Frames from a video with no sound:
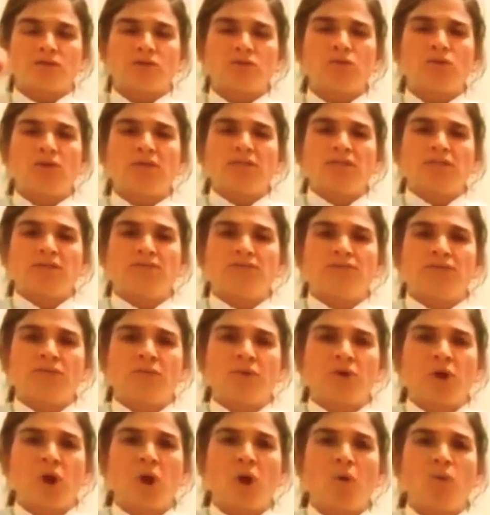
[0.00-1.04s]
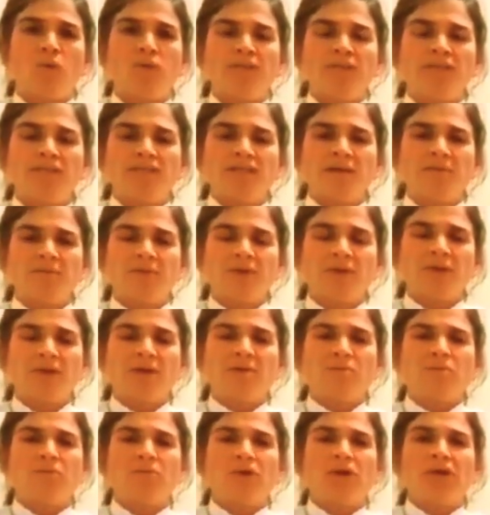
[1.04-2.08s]
do as if we were holding something
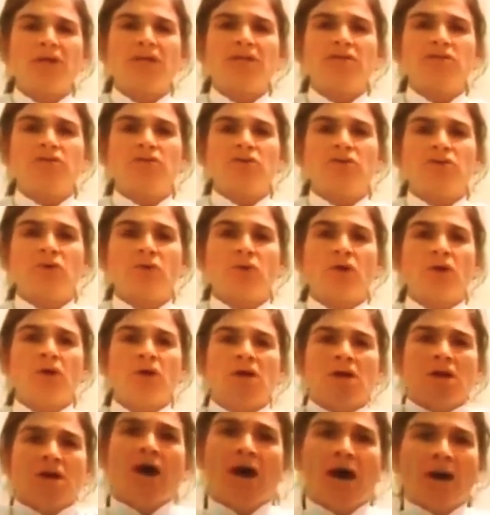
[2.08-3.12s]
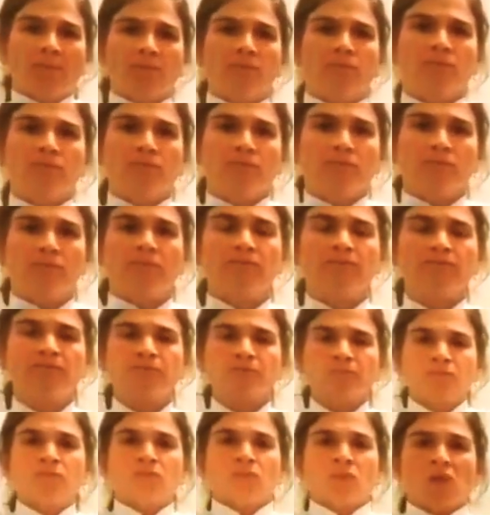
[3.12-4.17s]
and bring it to you. Hum,
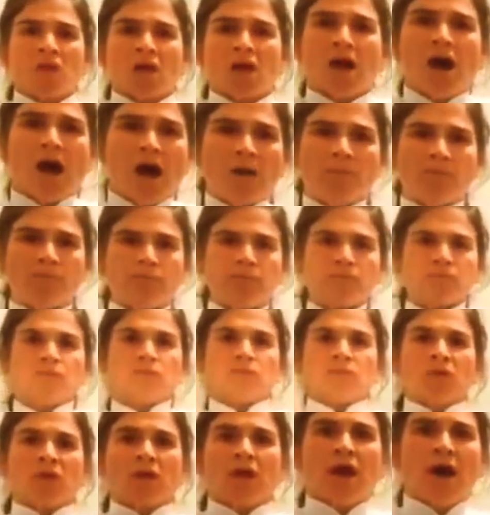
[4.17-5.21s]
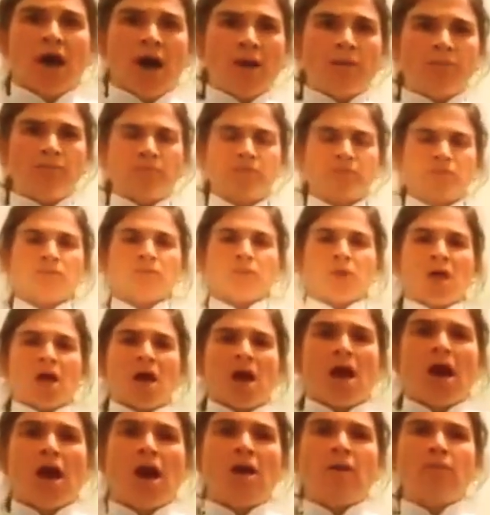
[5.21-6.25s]
hum, hum,
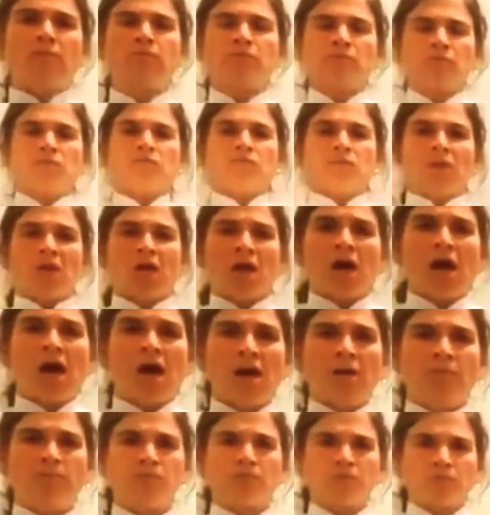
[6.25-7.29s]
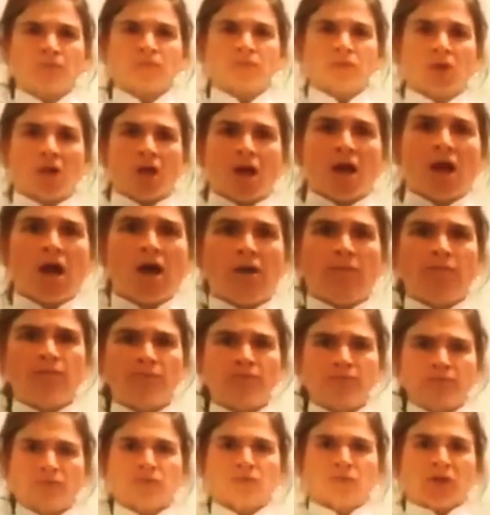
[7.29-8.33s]
hum, hum, hum,
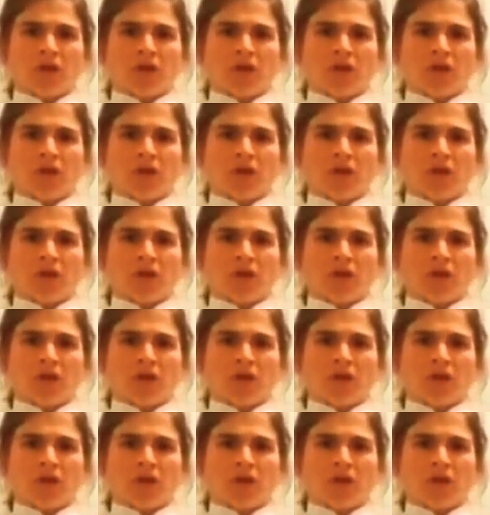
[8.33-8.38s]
